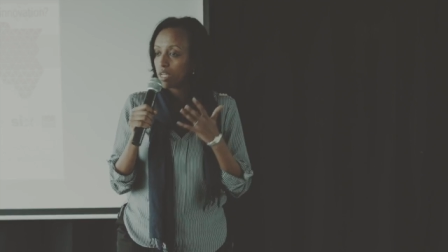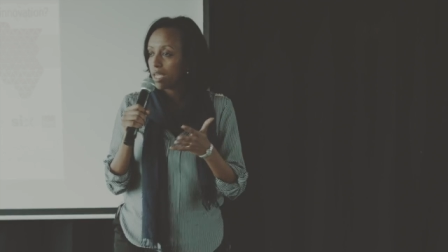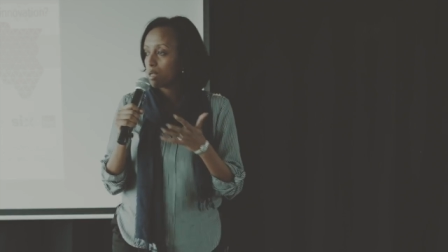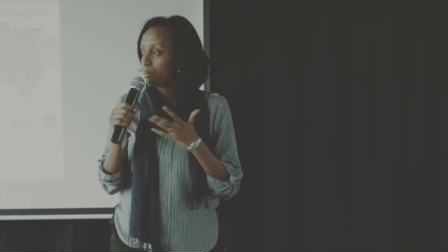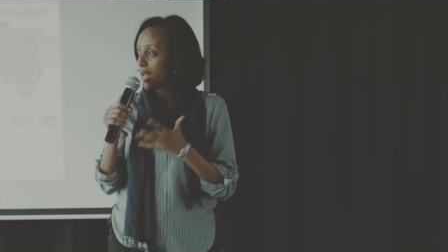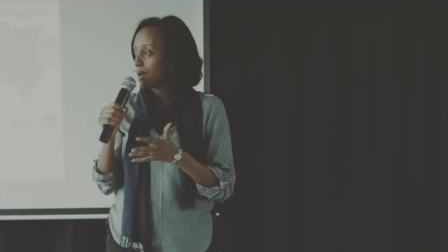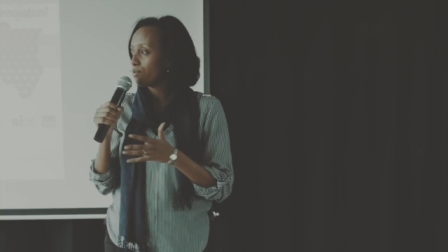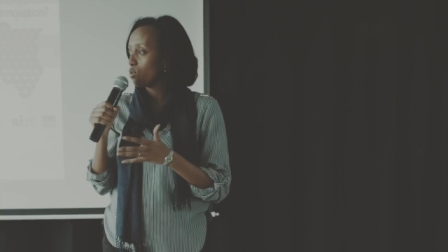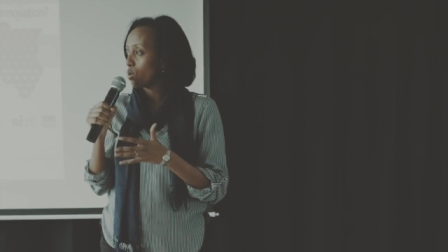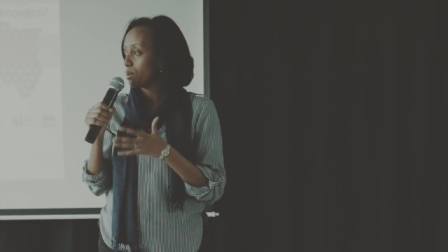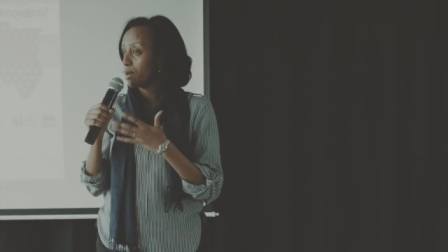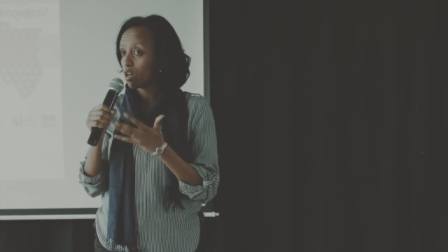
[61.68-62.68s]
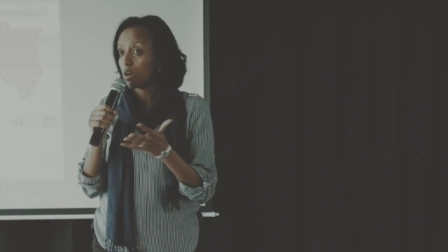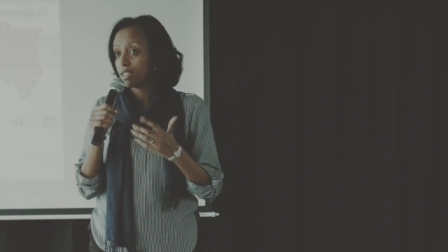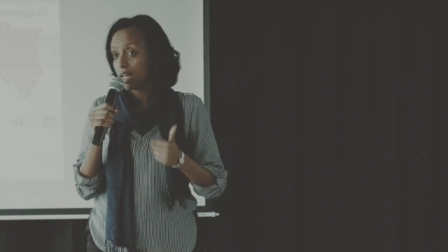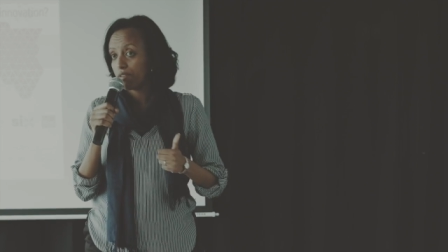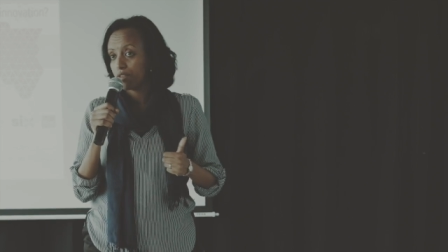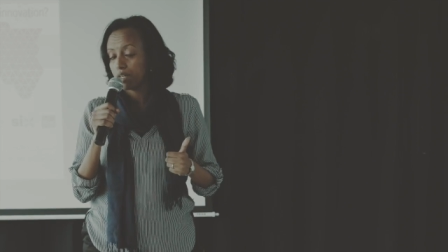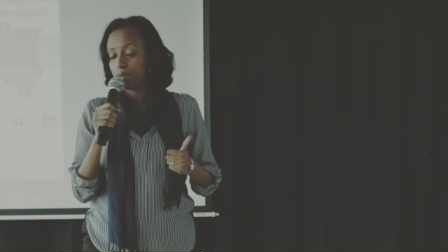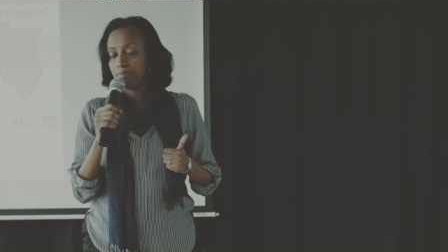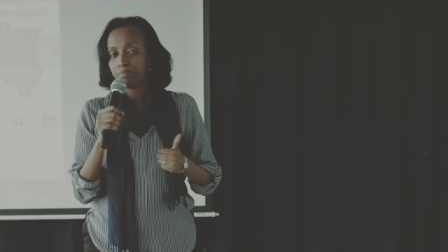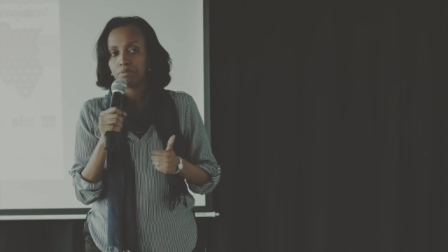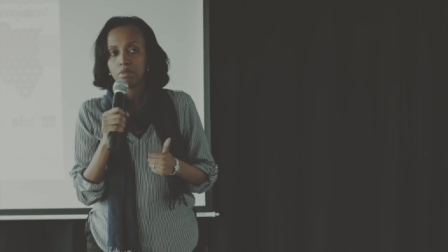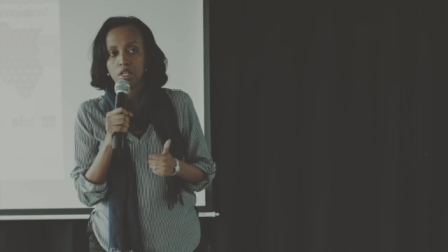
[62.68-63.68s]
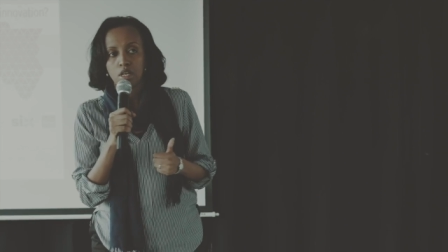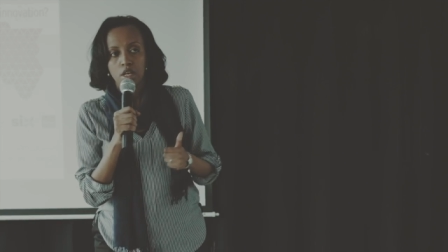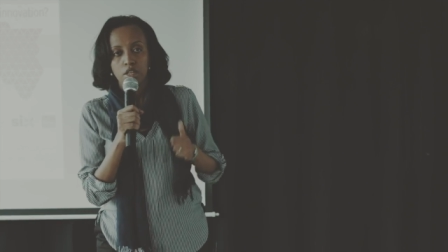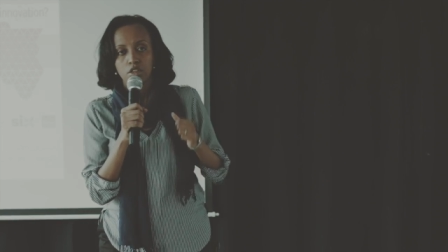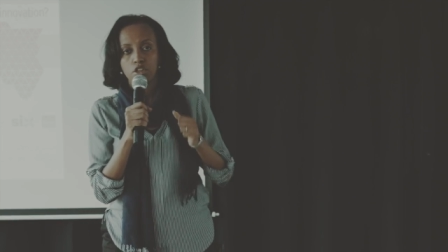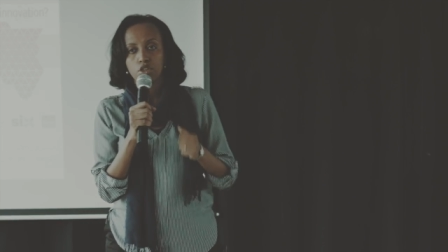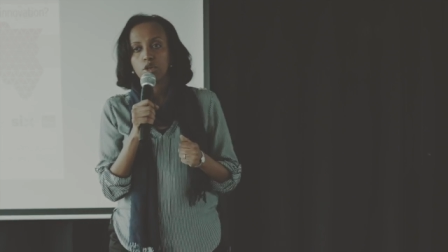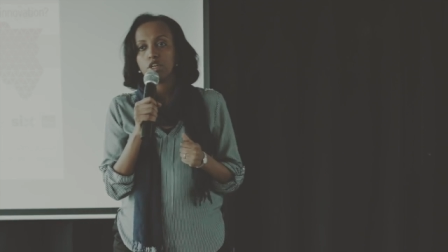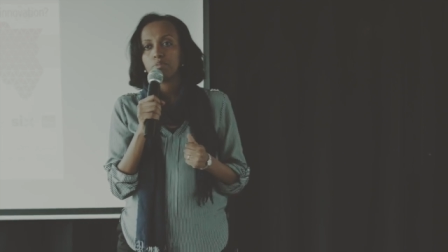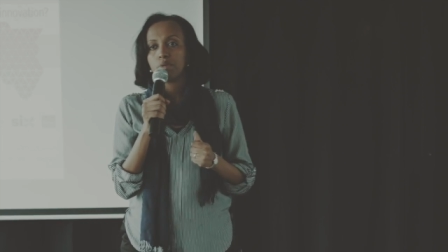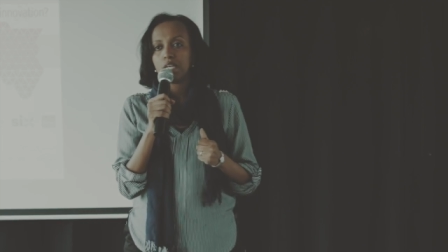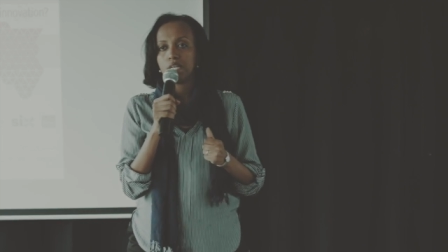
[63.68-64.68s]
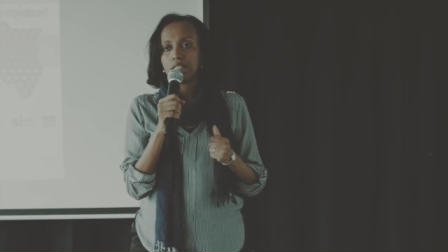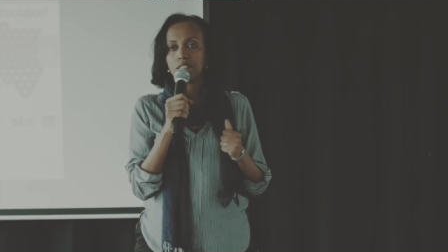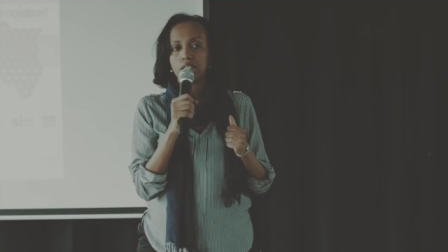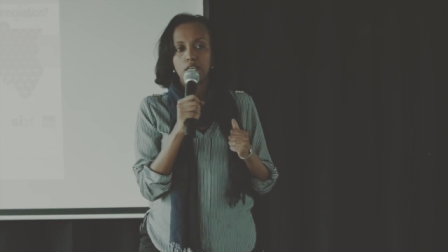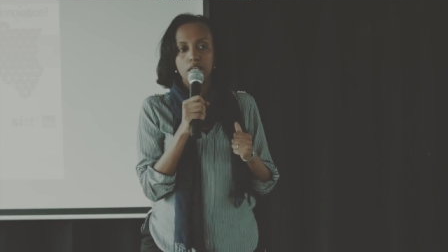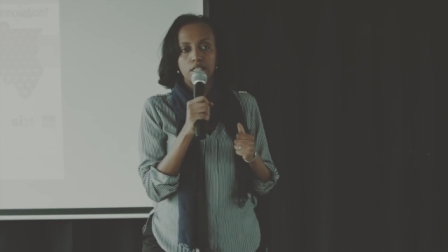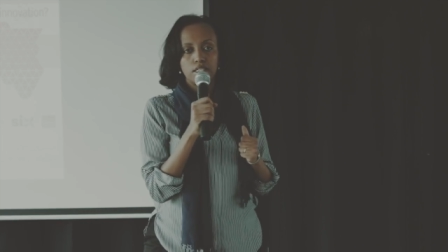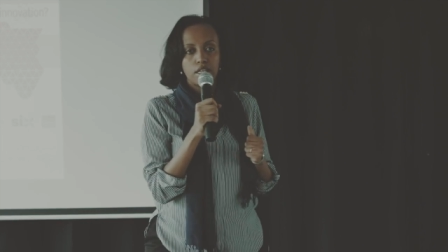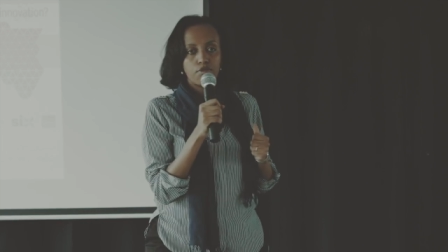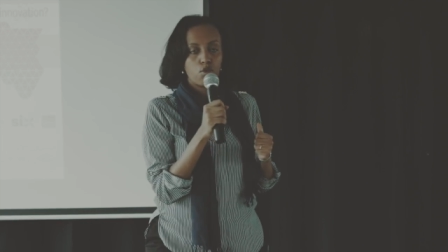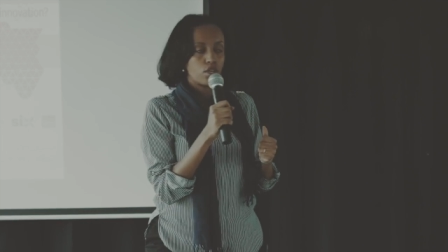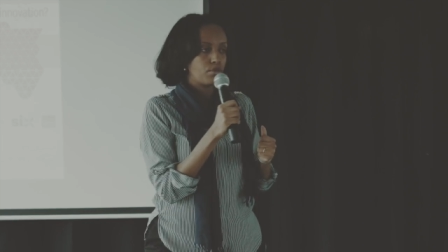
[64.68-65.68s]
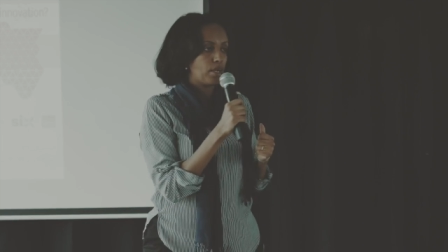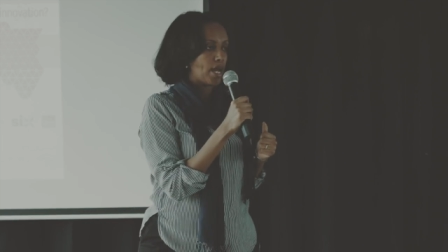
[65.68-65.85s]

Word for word: gain a platform across Africa? The third piece is affordable